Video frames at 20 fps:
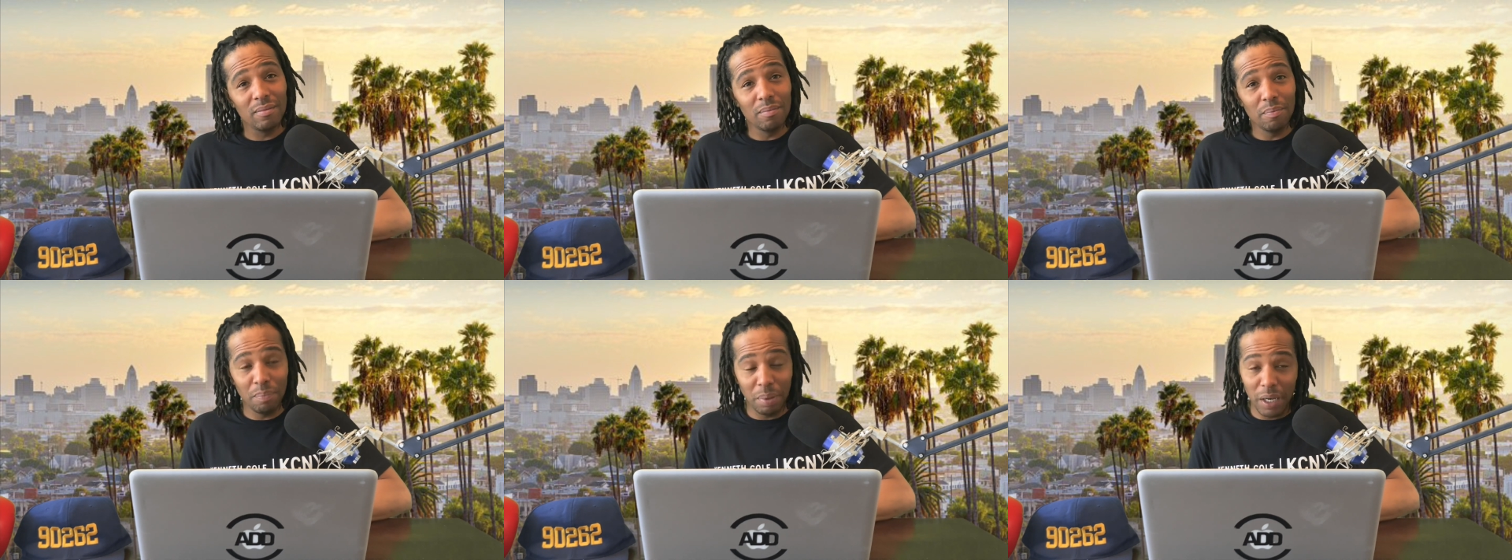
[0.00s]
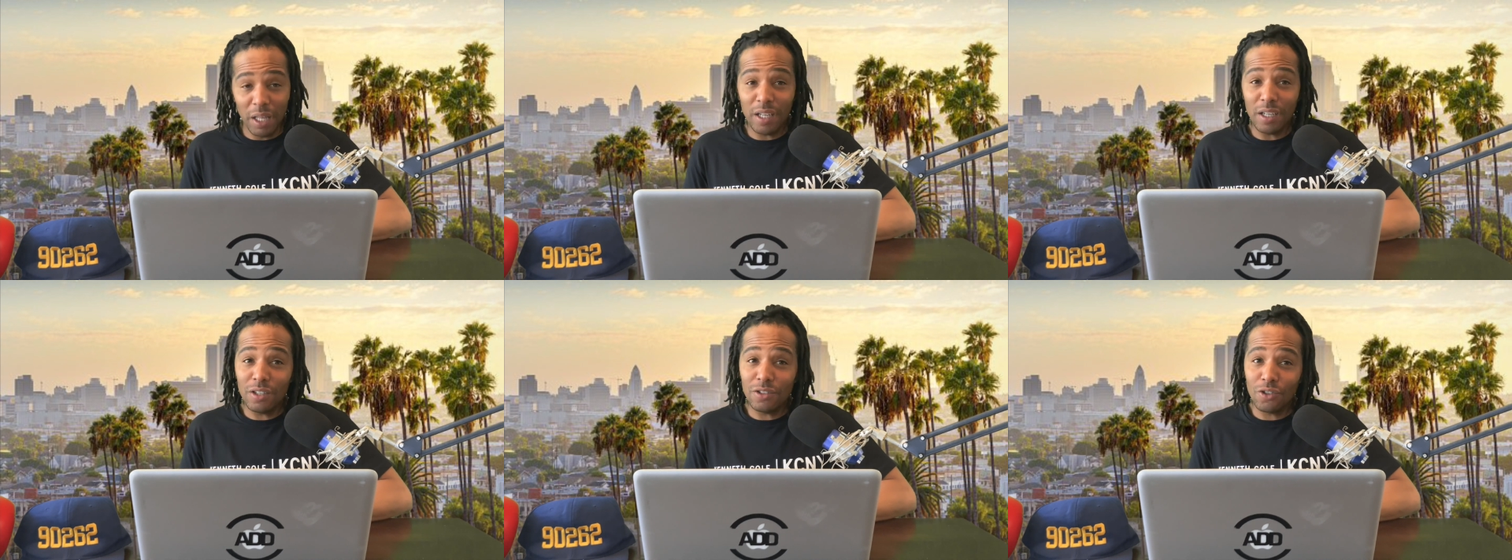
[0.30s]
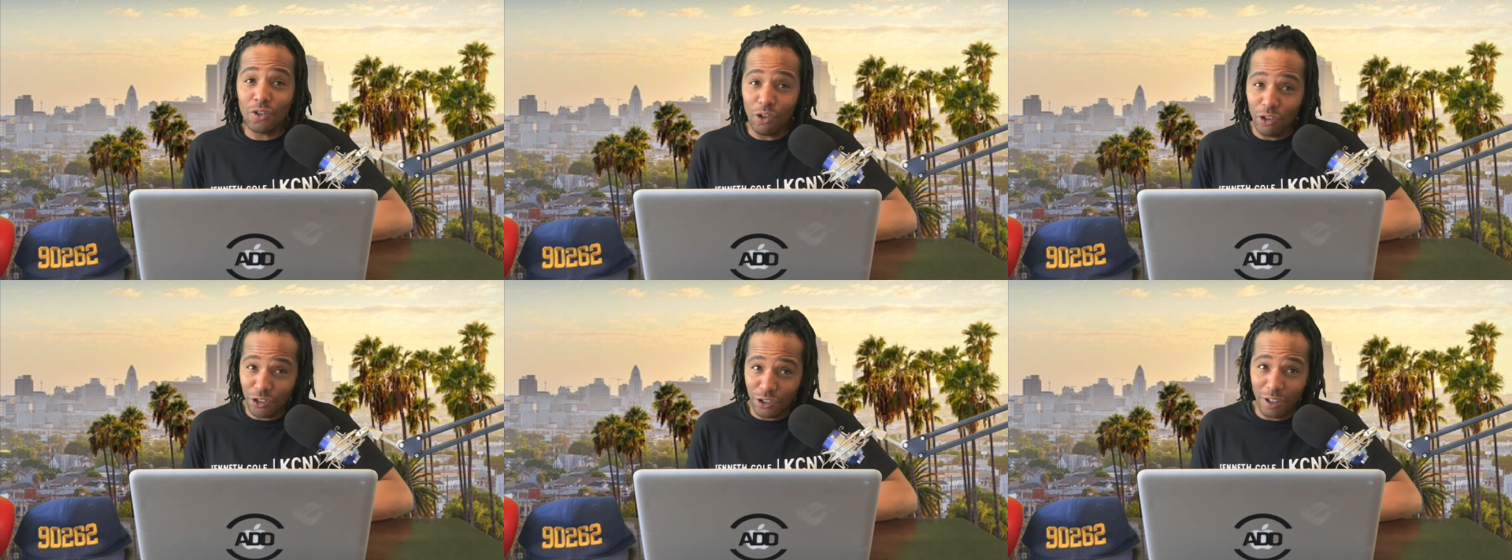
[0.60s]
Please,
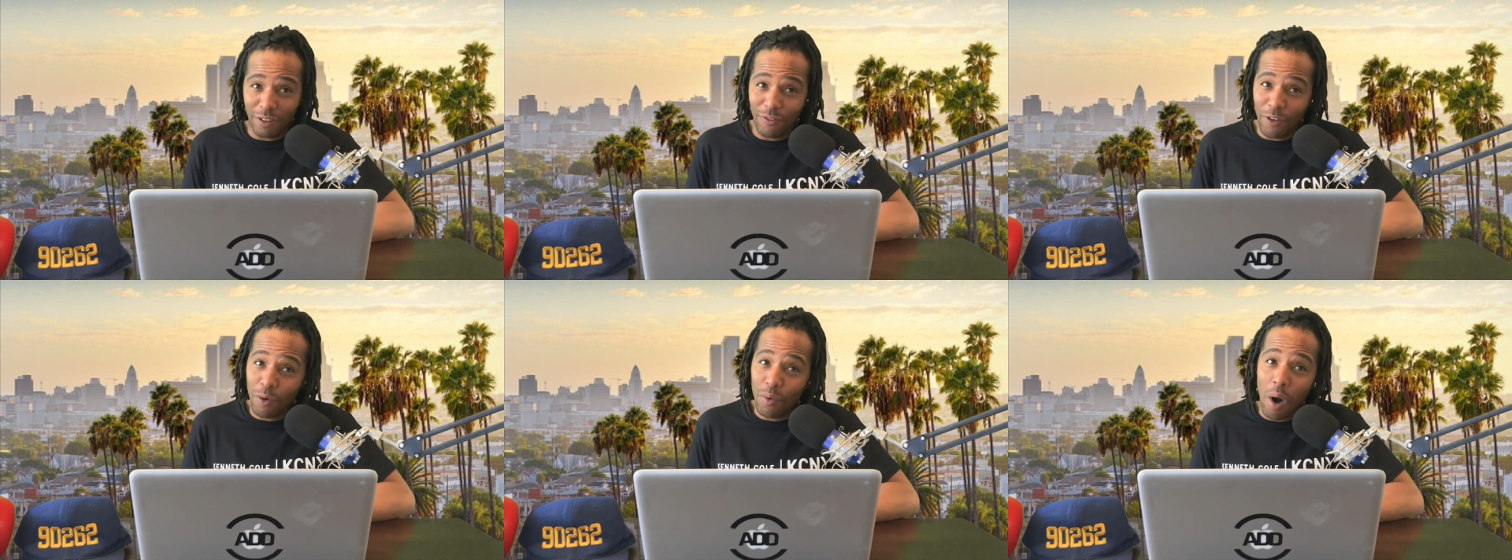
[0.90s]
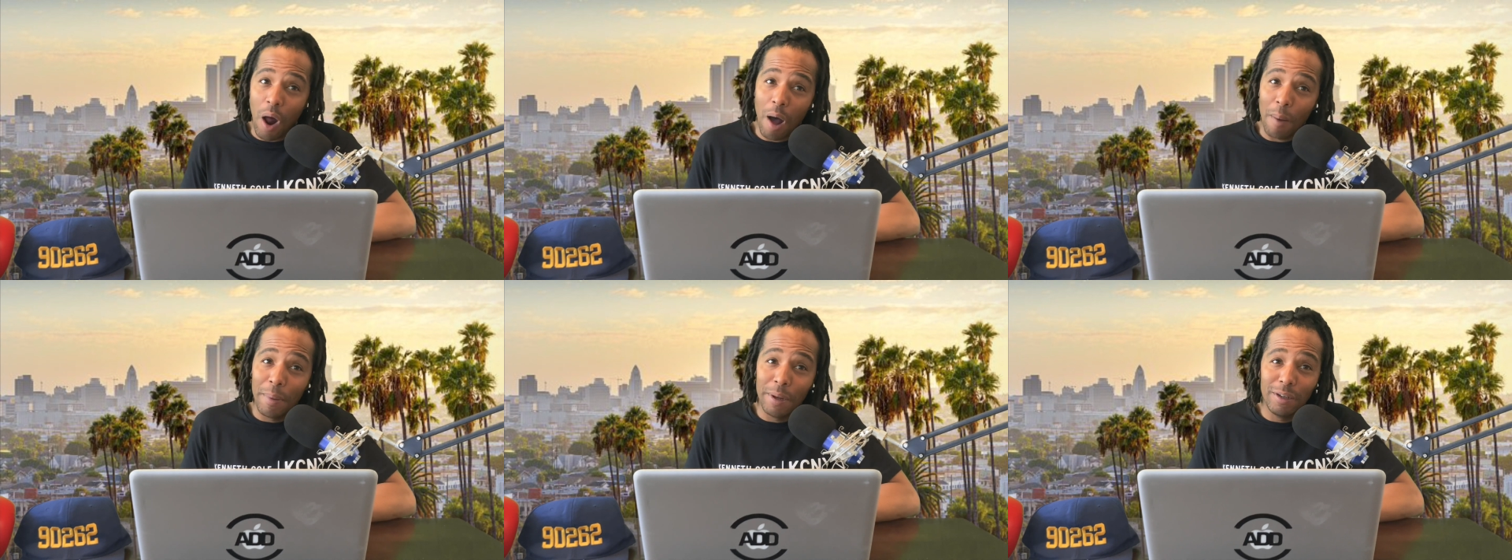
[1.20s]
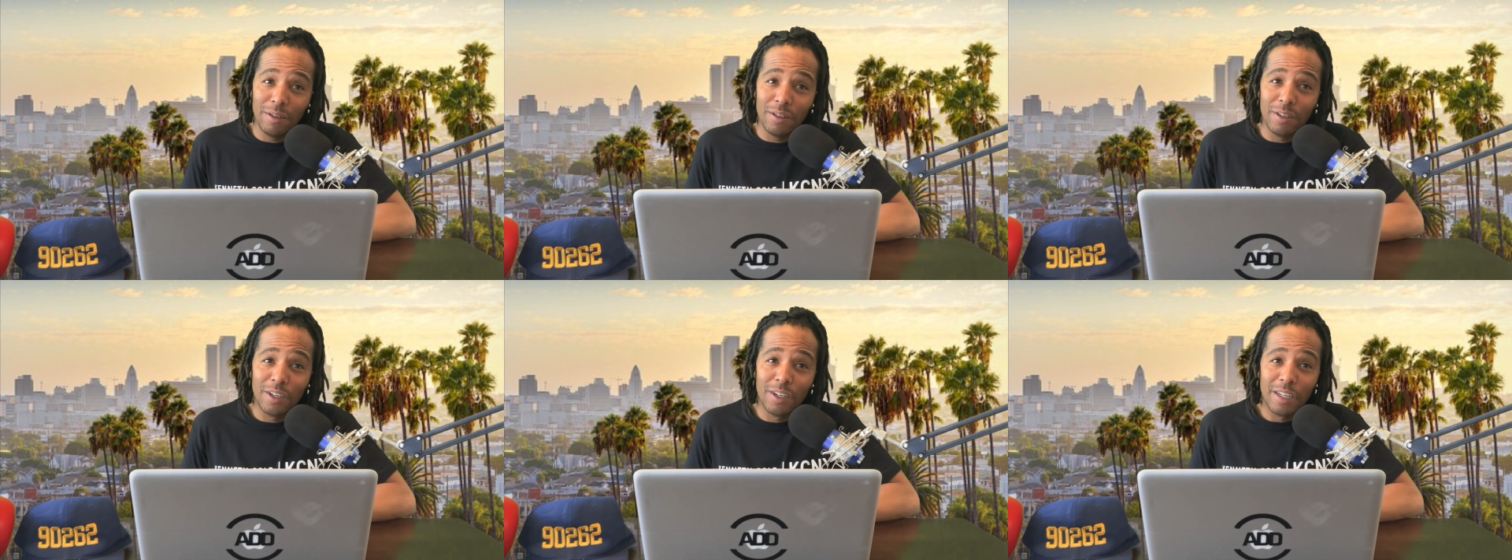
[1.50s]
Christopher
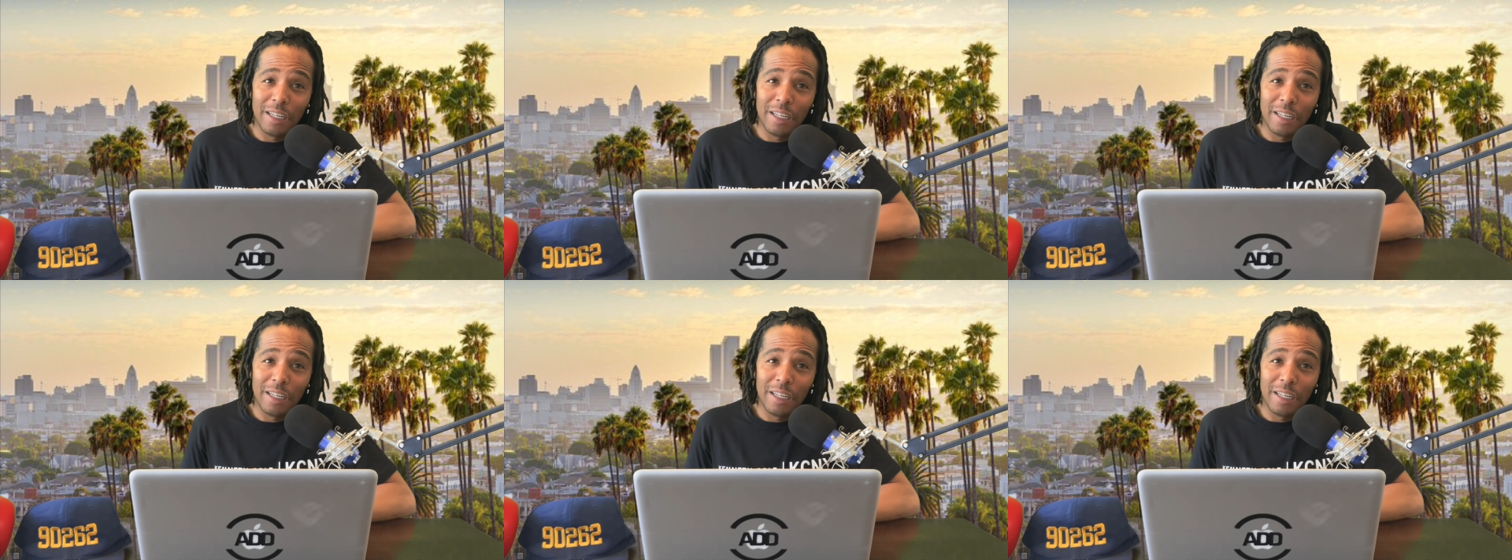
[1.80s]
Robin.